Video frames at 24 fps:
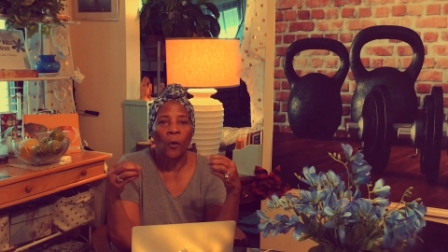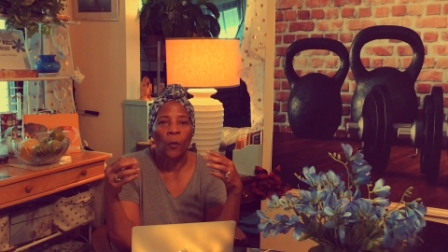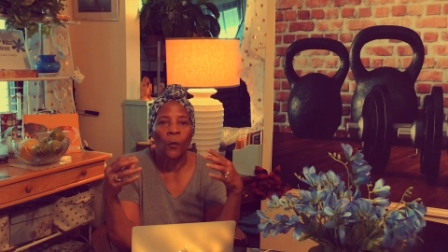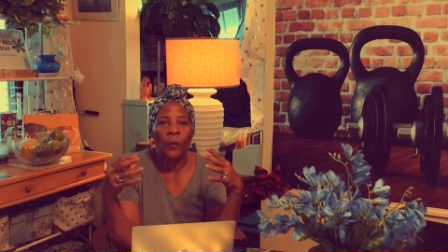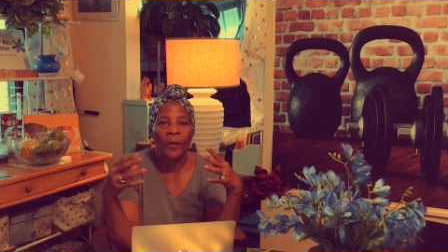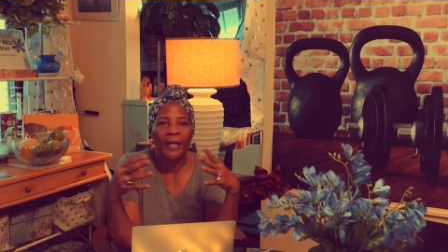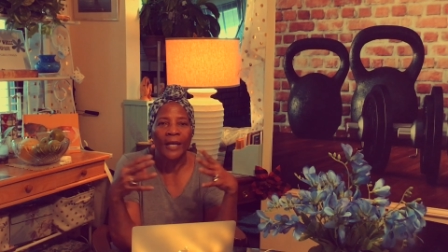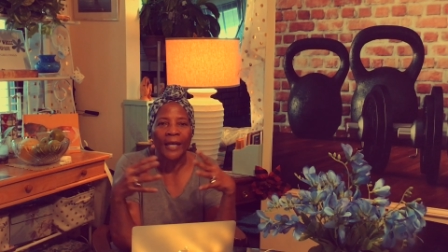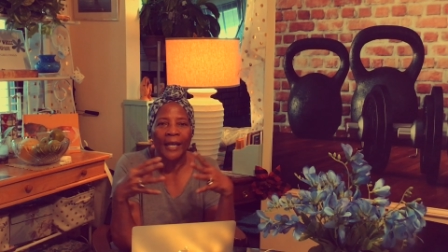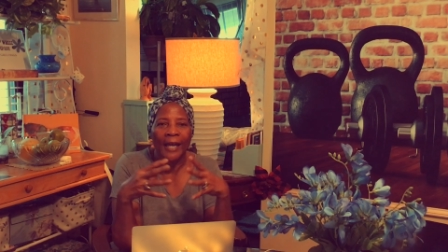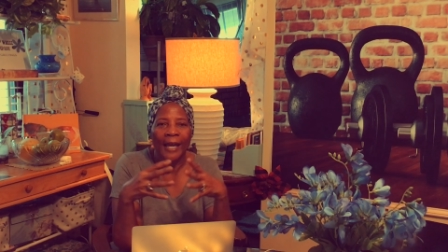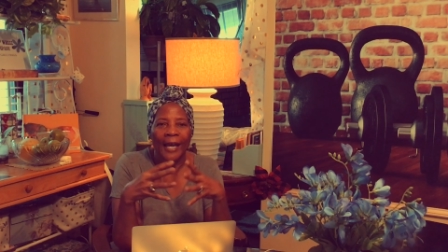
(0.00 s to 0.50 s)

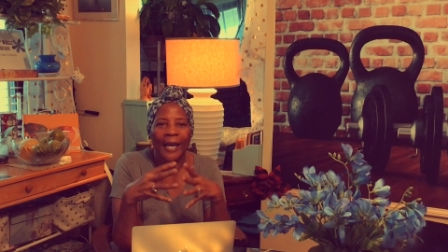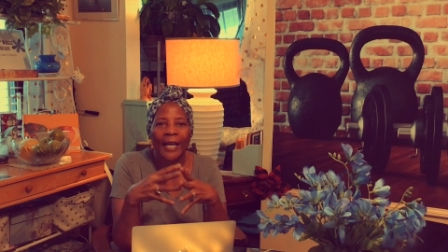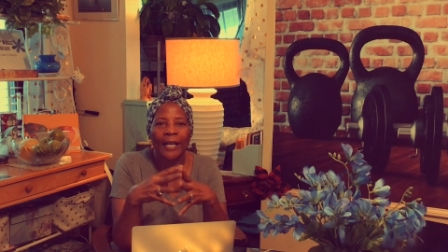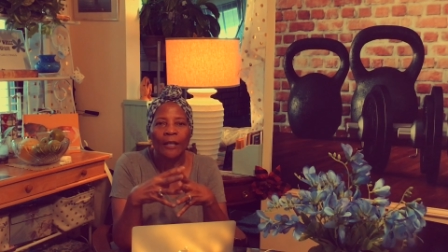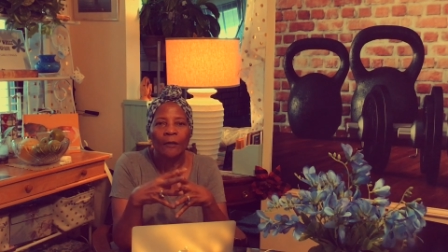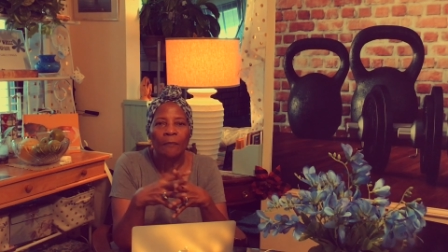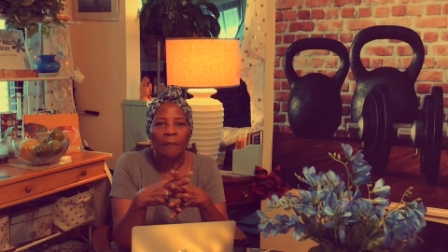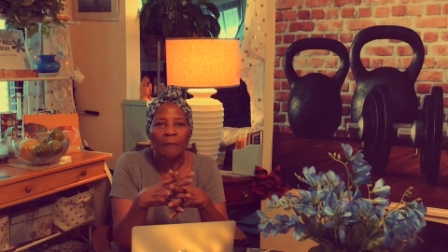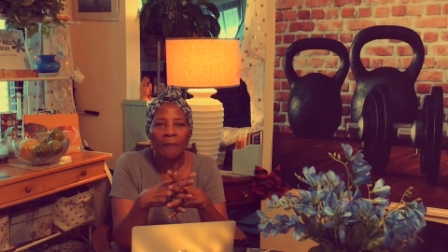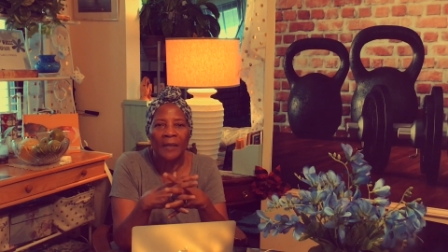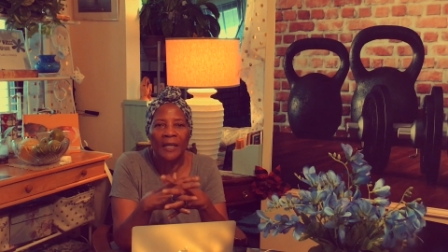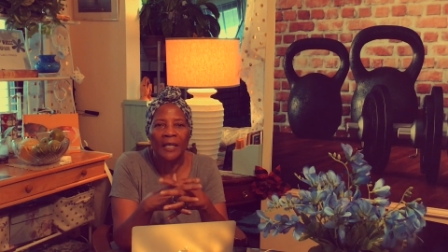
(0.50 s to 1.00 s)
we
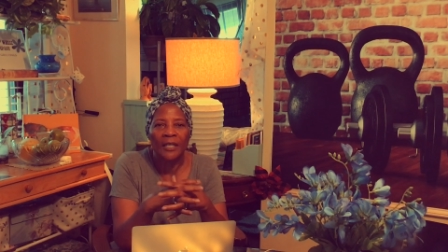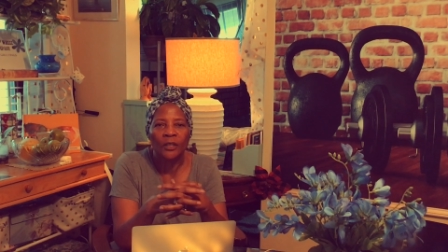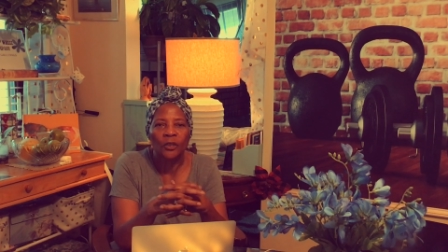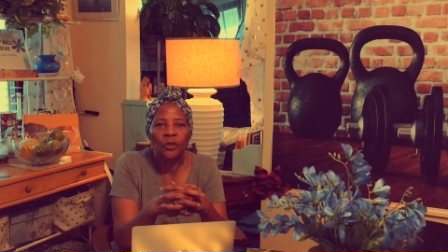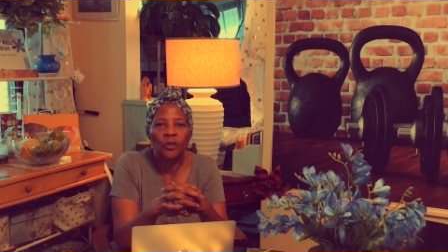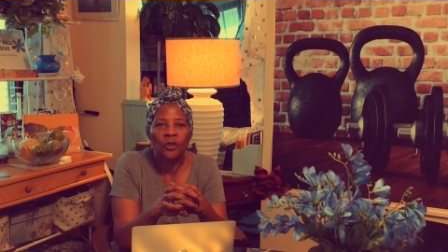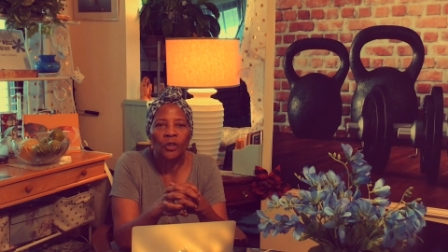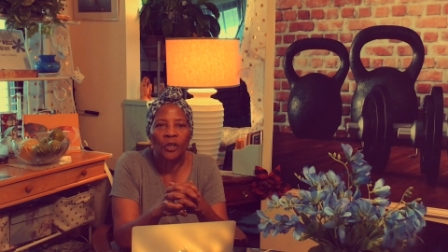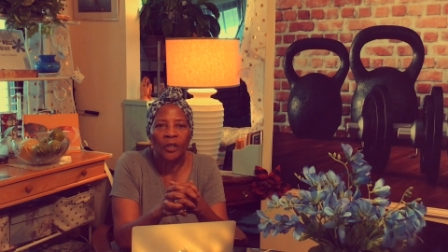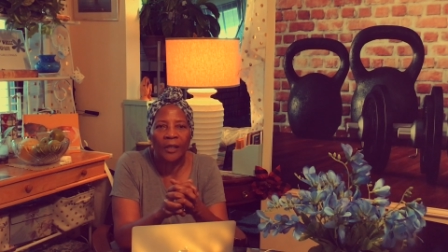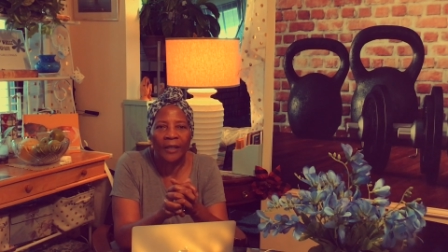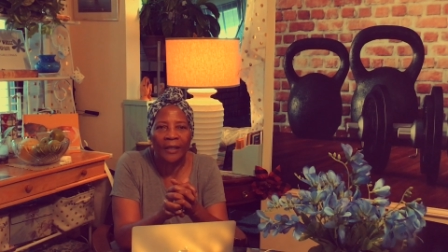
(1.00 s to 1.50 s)
can
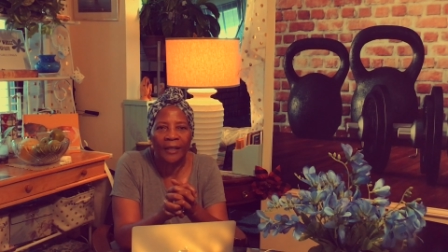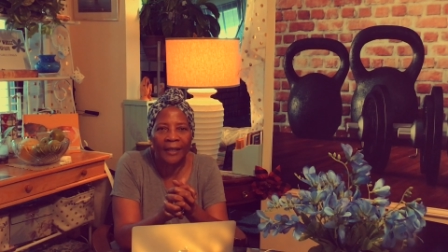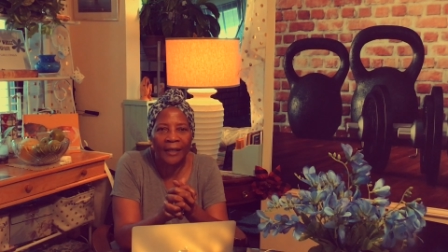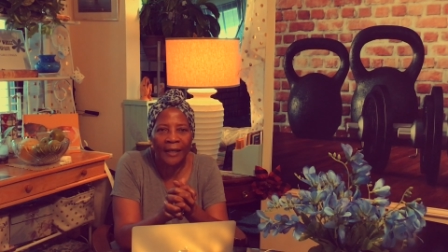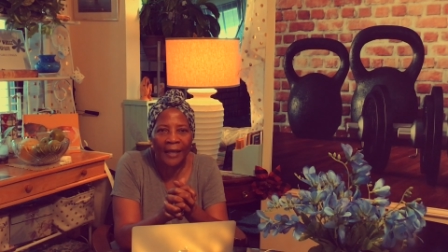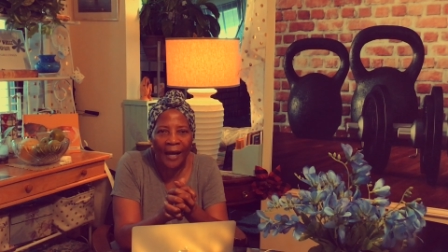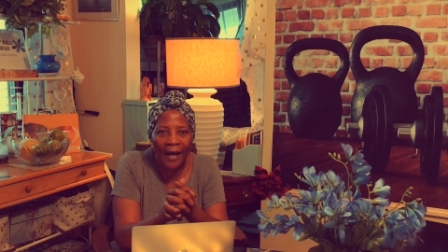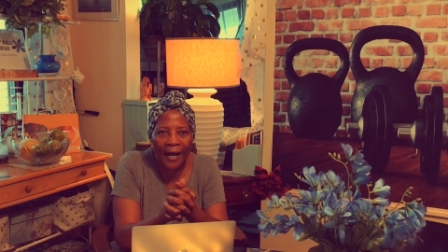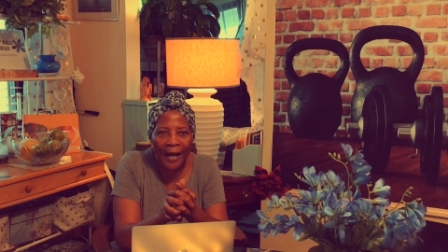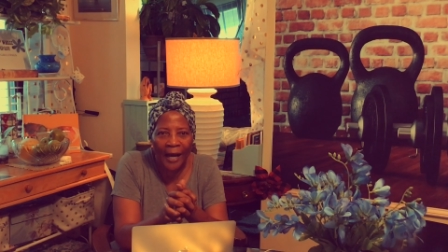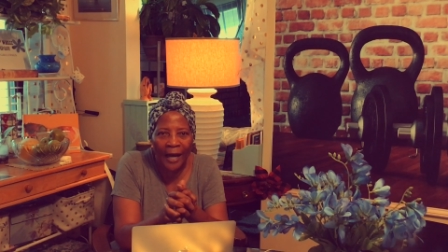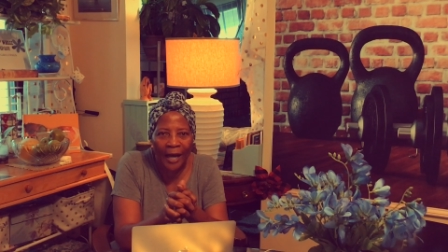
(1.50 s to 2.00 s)
miss
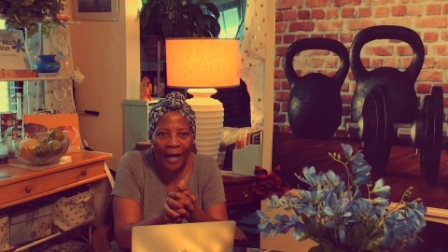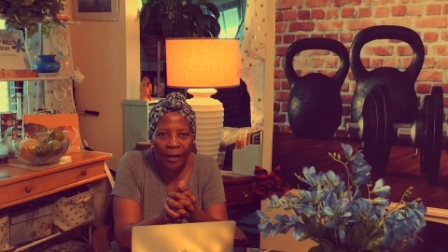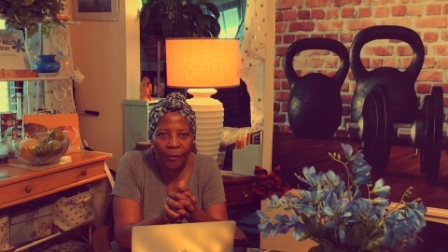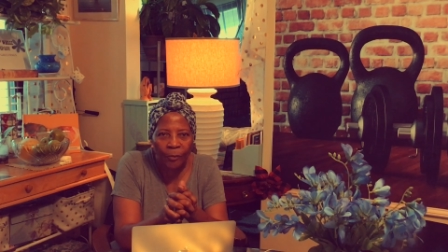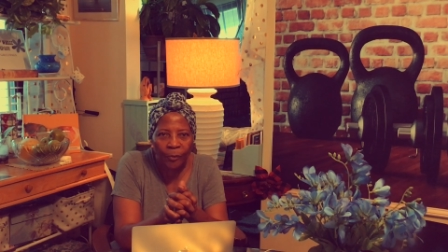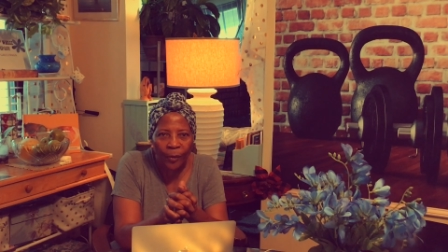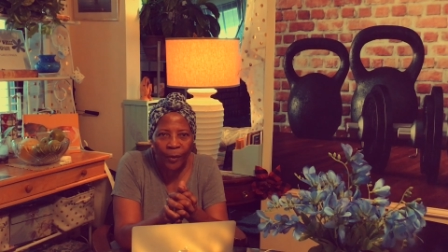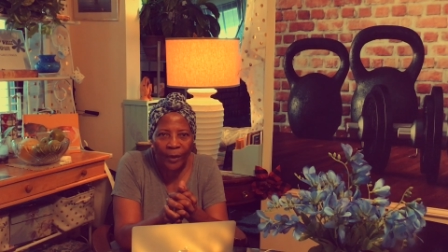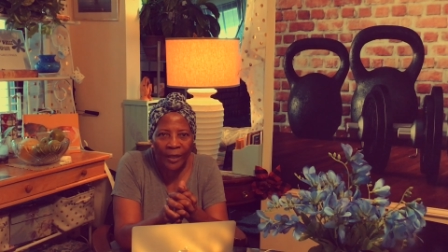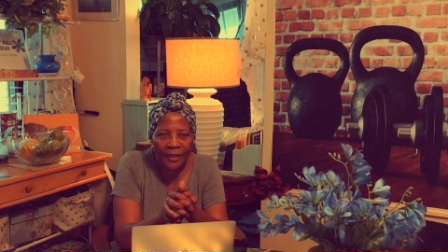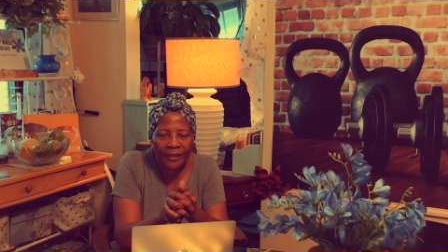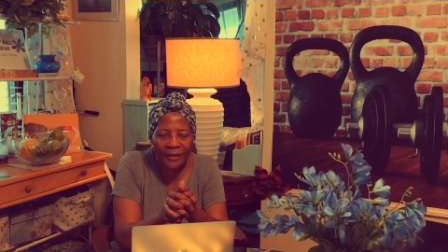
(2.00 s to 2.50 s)
God,
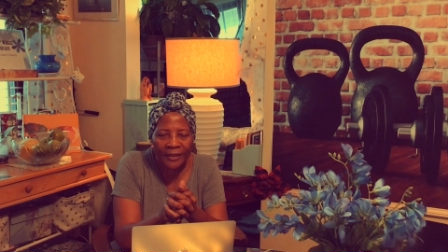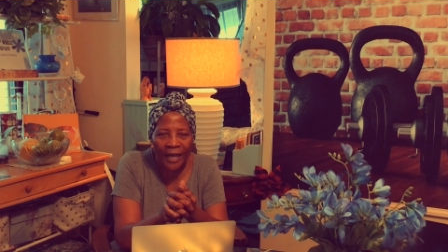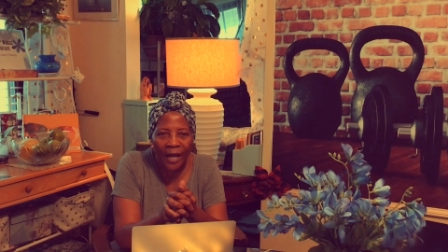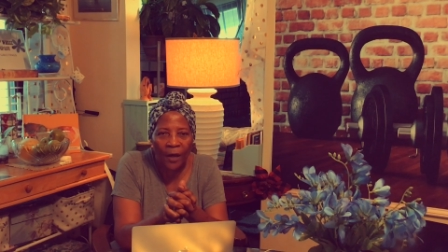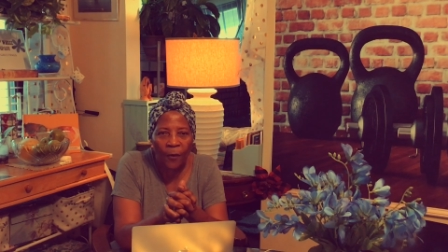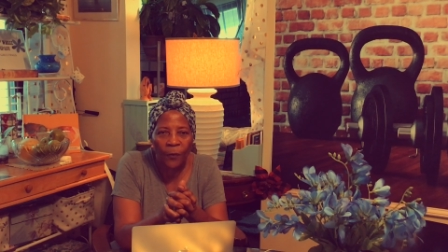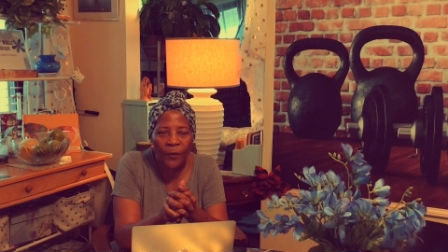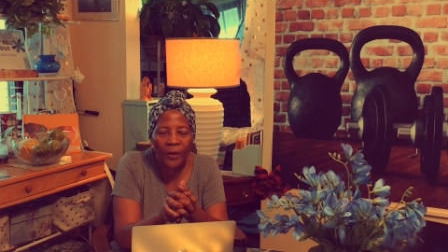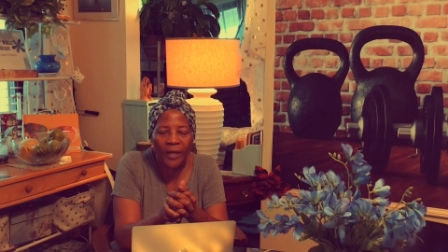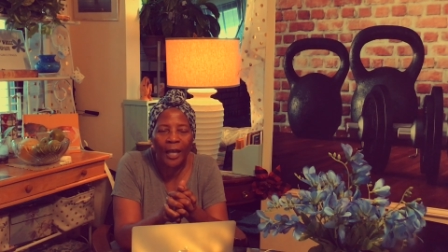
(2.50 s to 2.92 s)
praise God.